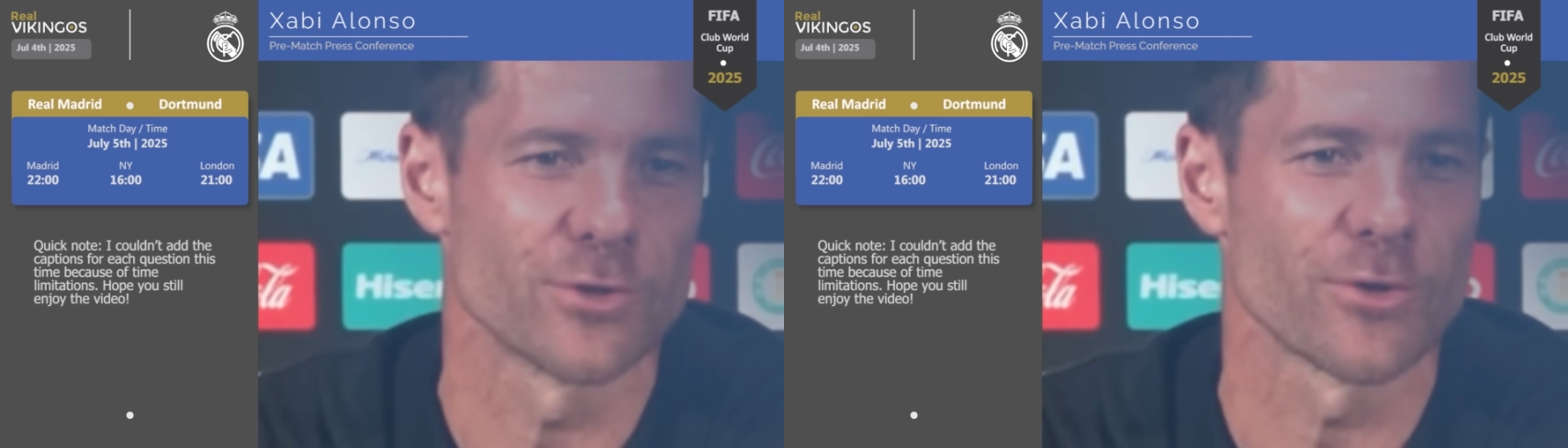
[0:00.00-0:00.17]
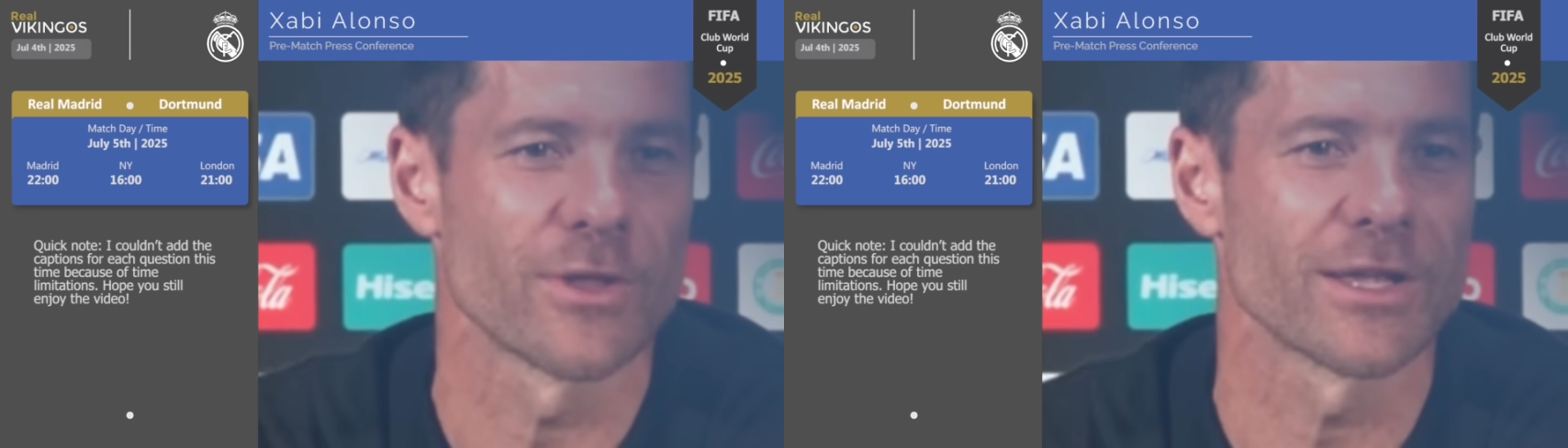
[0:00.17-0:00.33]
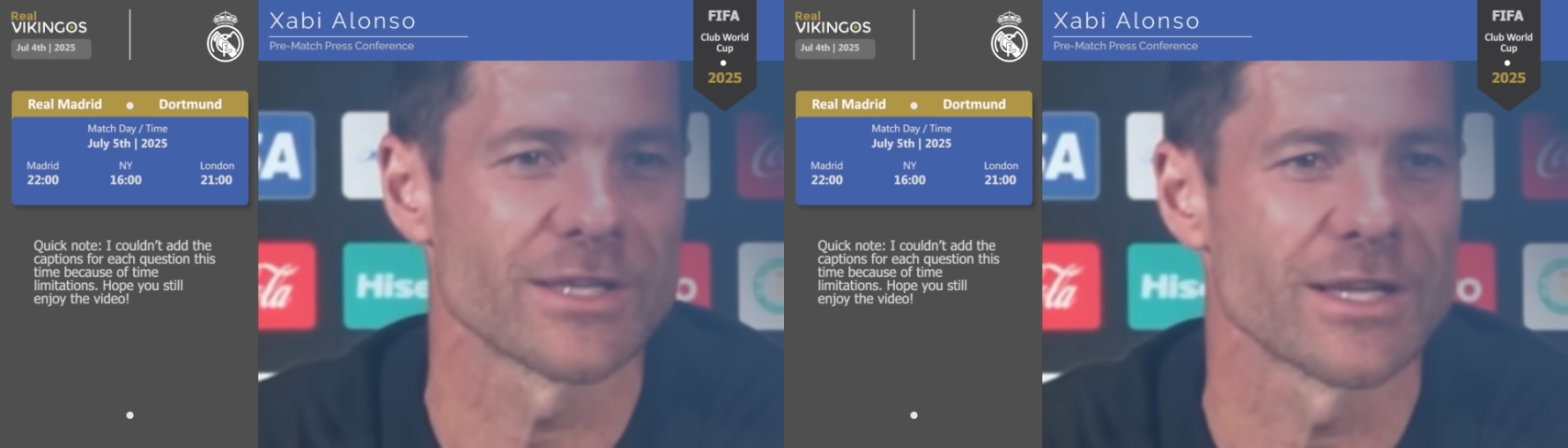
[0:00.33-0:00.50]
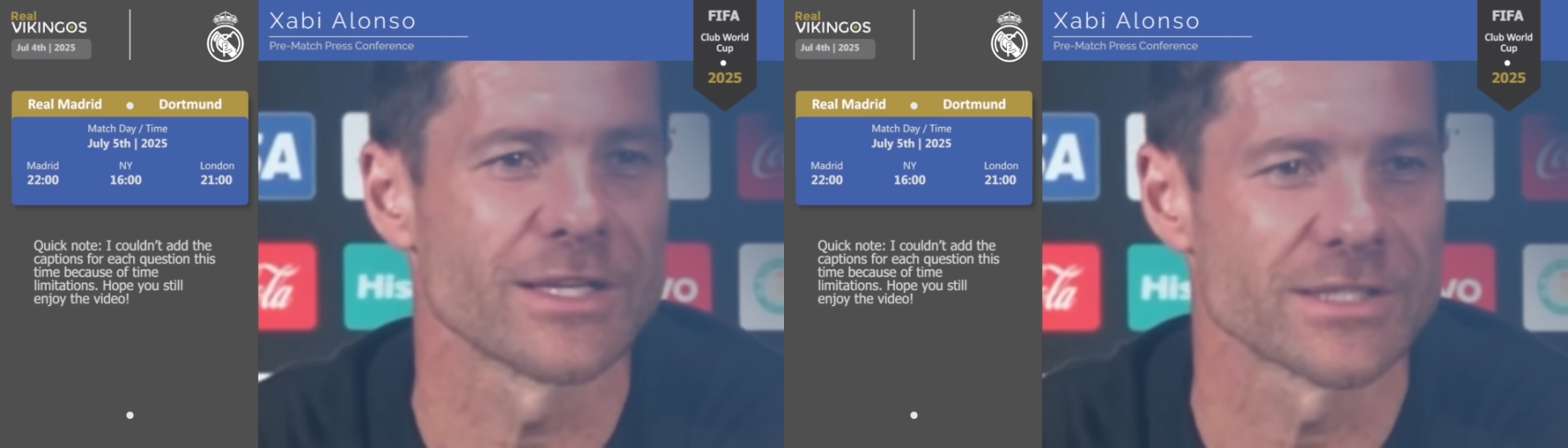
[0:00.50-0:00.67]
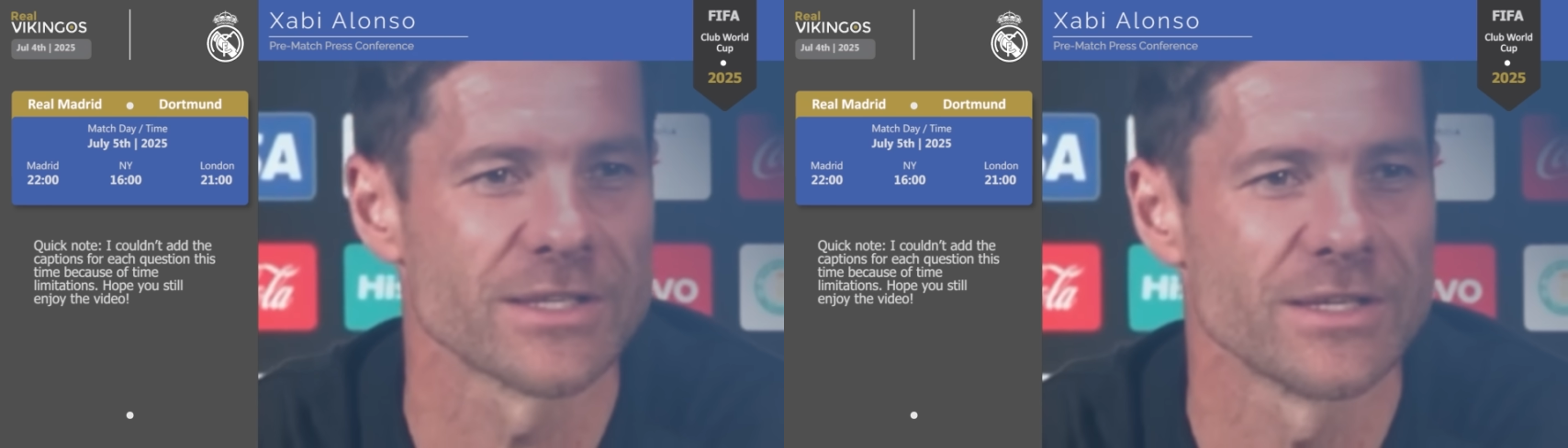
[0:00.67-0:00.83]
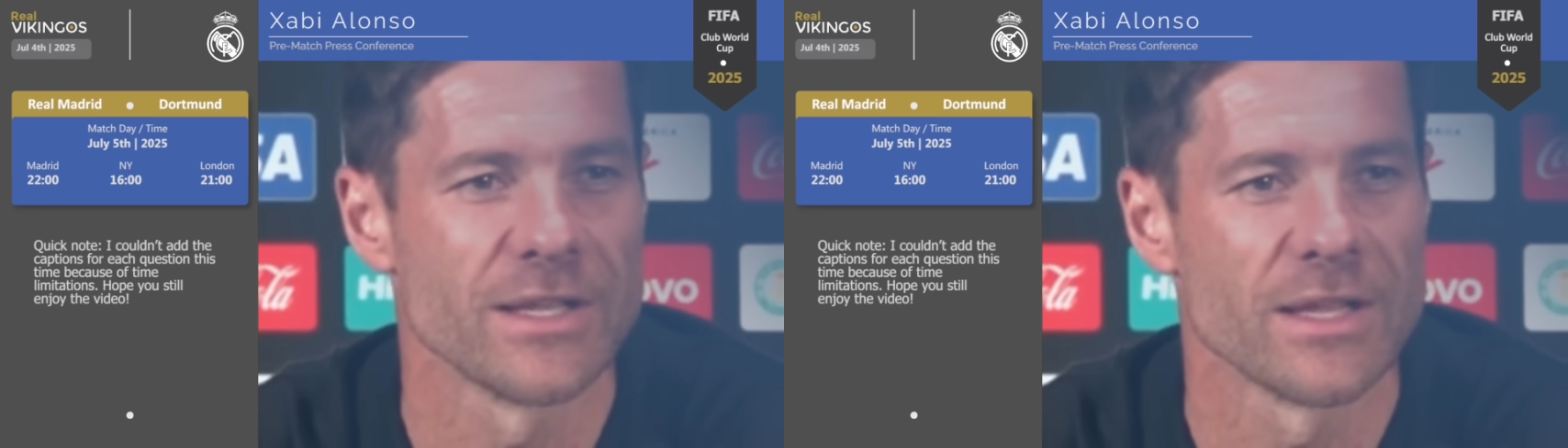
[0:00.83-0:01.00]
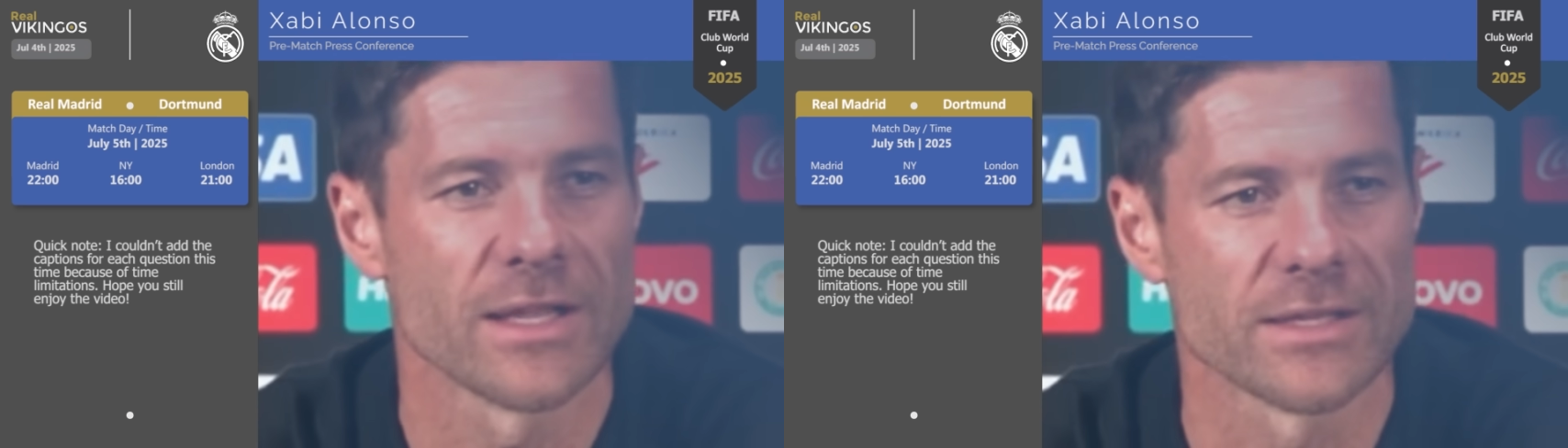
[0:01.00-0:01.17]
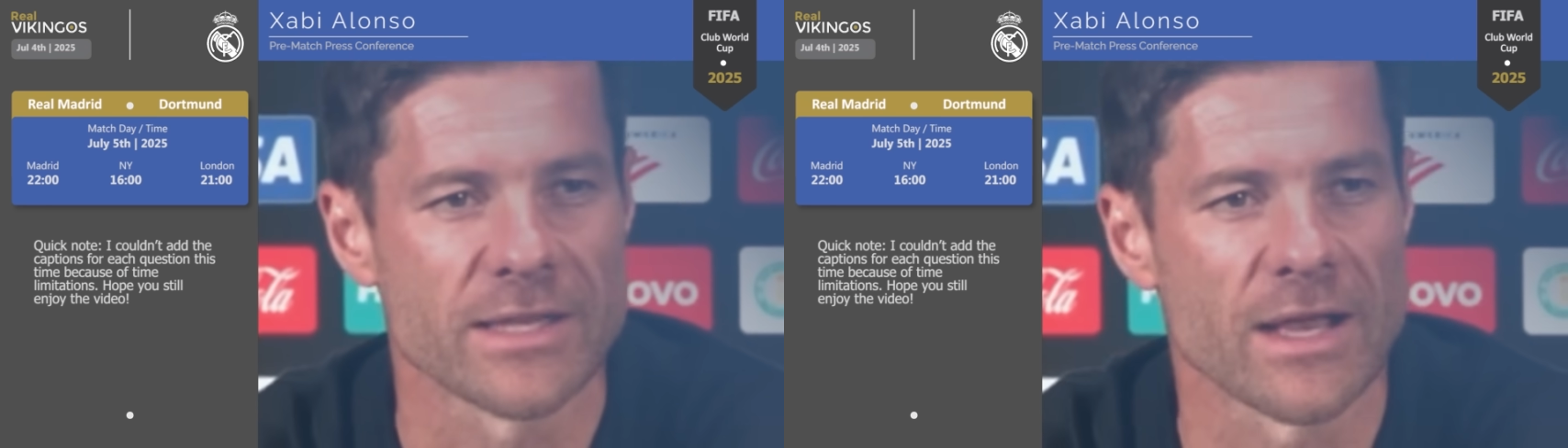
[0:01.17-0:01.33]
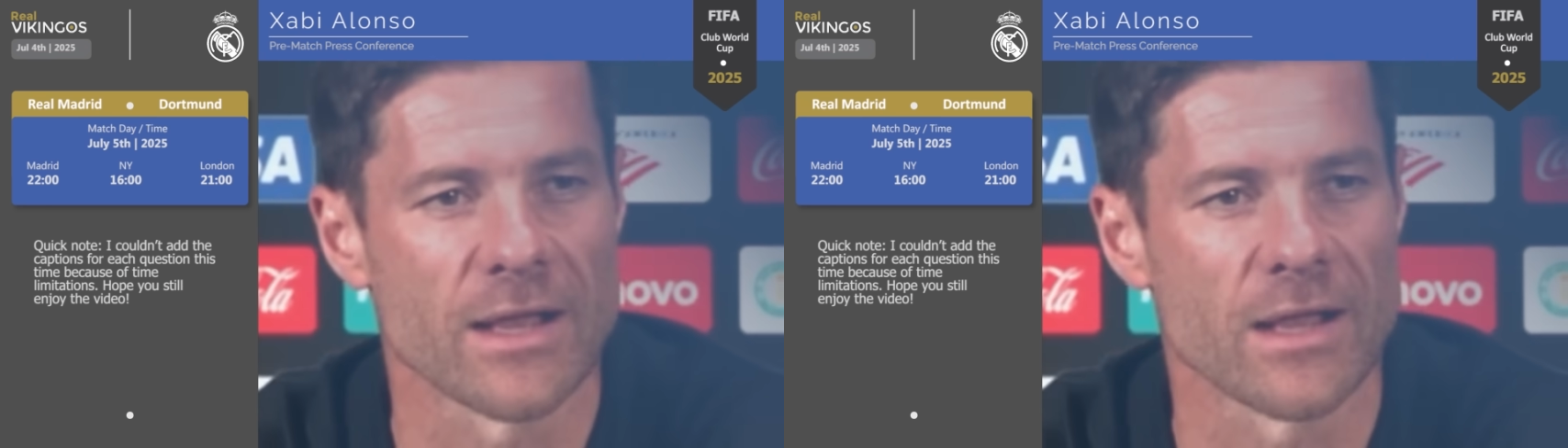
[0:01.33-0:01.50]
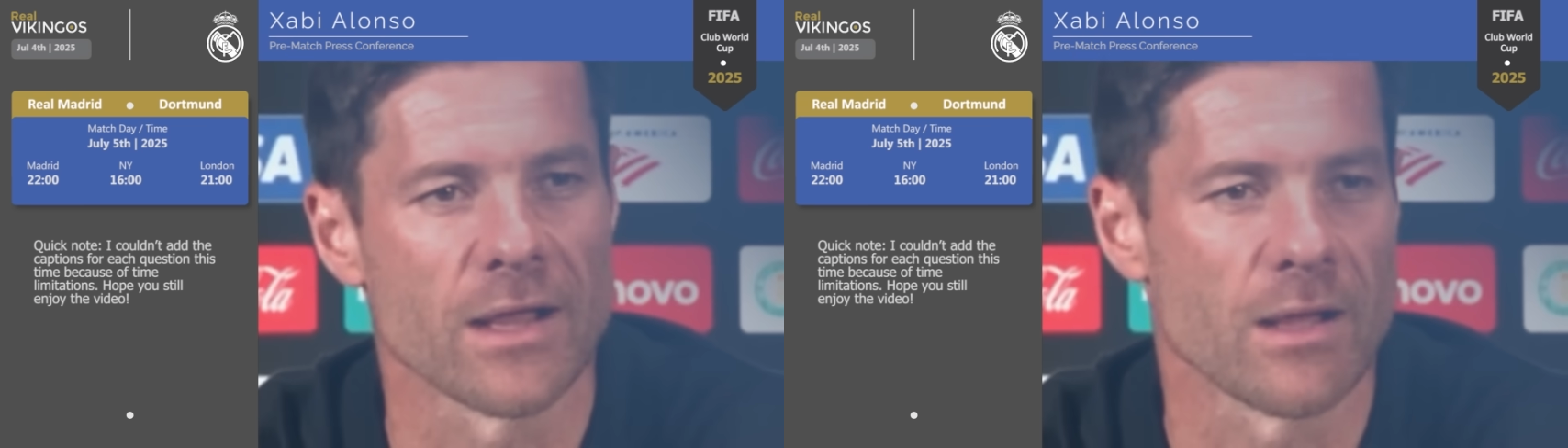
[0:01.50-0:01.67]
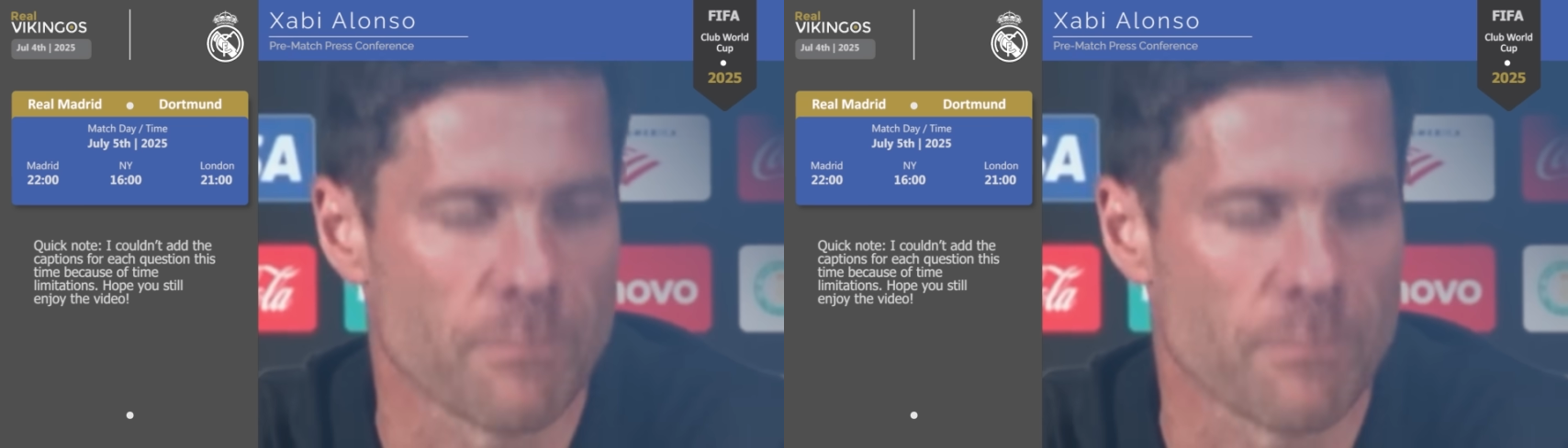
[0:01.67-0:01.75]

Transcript: already with decisions made